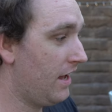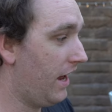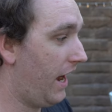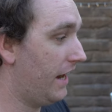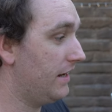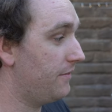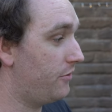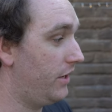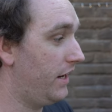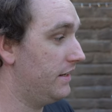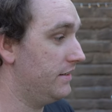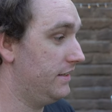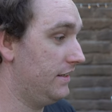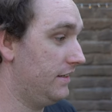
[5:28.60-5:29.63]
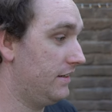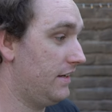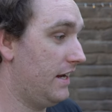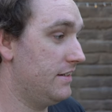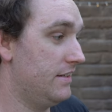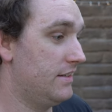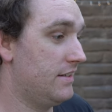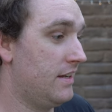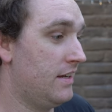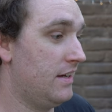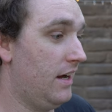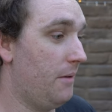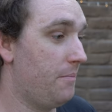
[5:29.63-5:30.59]
I never ended, ended
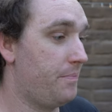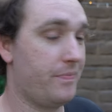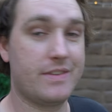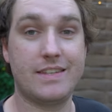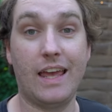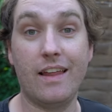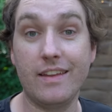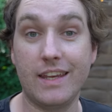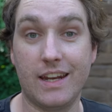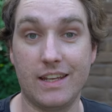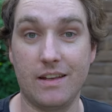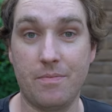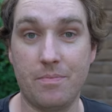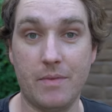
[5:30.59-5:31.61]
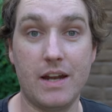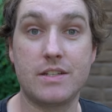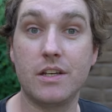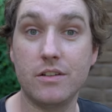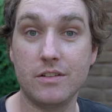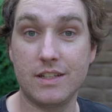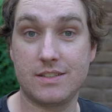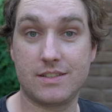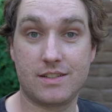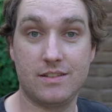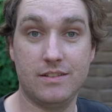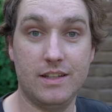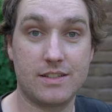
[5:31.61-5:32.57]
up selling any until
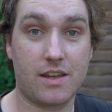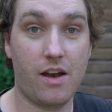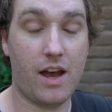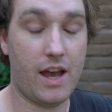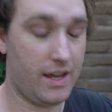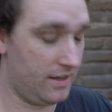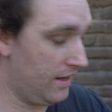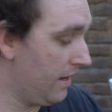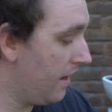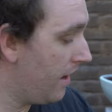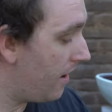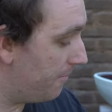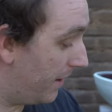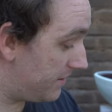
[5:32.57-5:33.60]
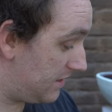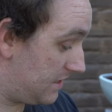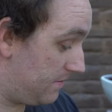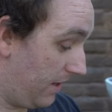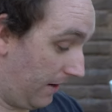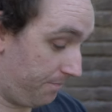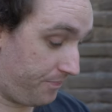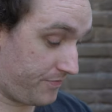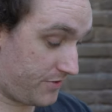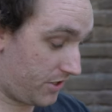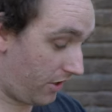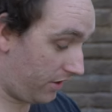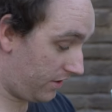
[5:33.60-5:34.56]
this, this guy messaged me.
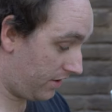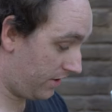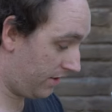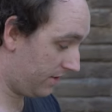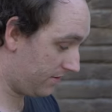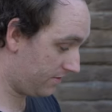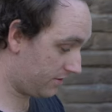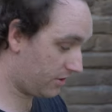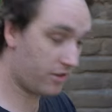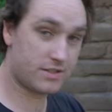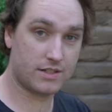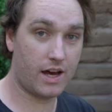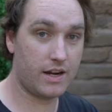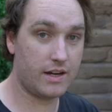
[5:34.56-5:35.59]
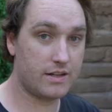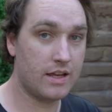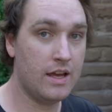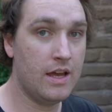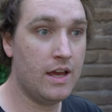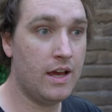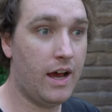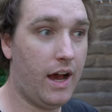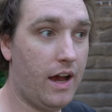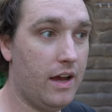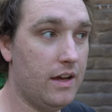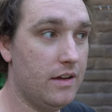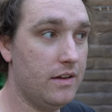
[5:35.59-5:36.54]
So got started. I
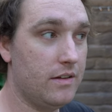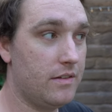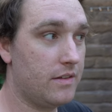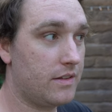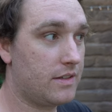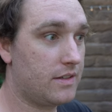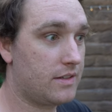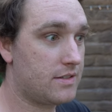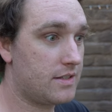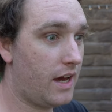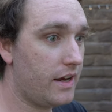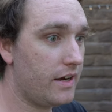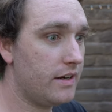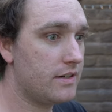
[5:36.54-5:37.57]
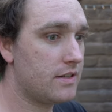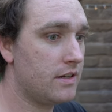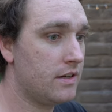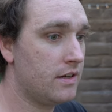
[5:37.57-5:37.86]
uh, started